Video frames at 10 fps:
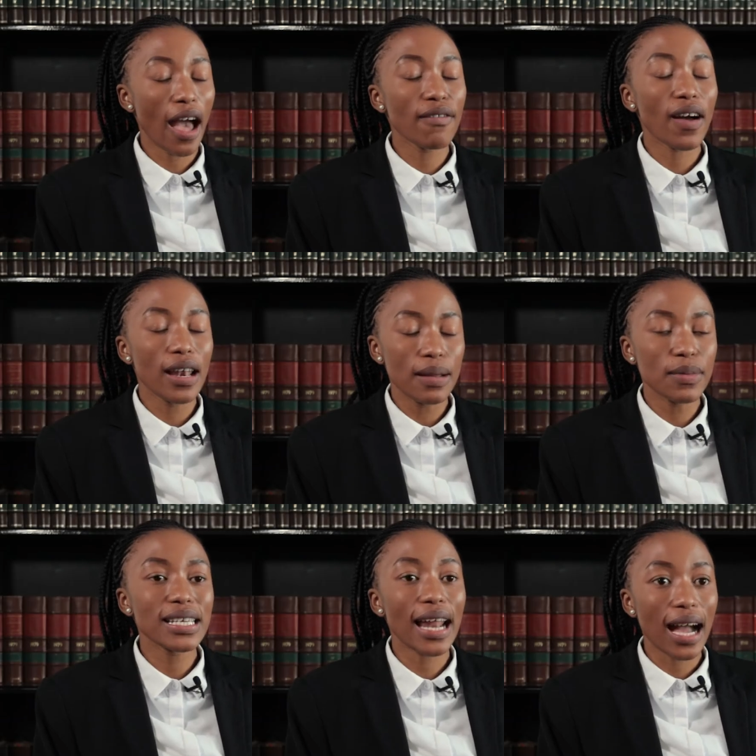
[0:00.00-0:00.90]
have
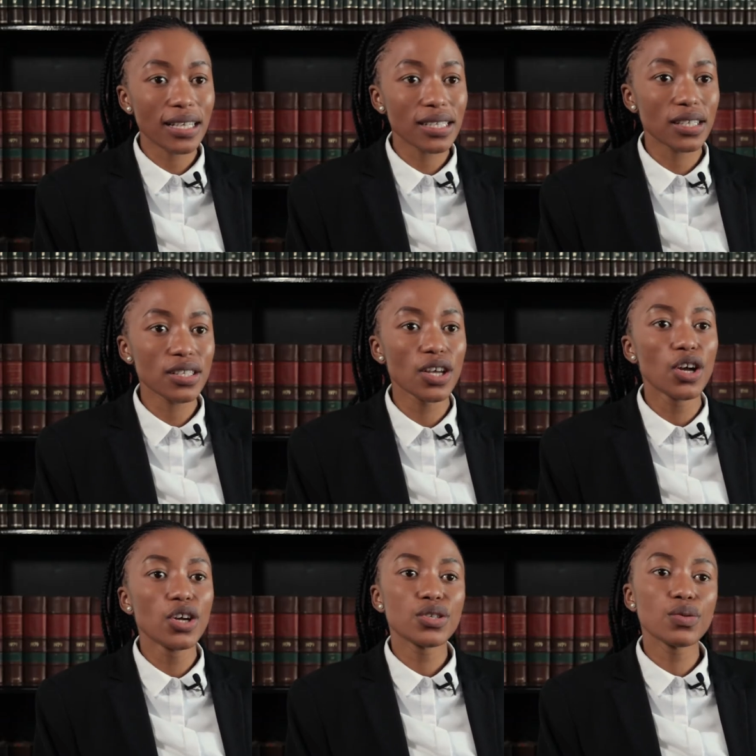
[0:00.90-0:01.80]
limited access
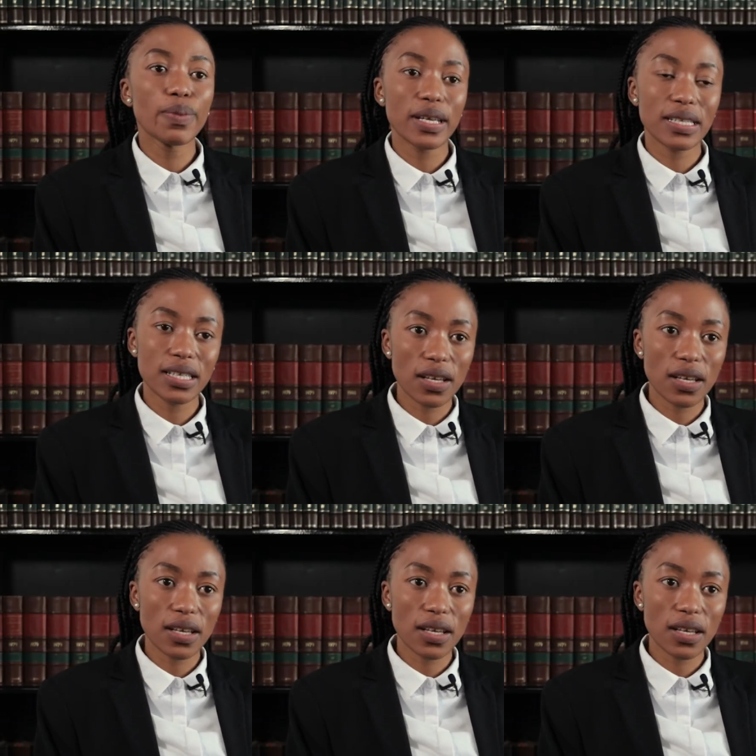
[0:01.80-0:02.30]
to basic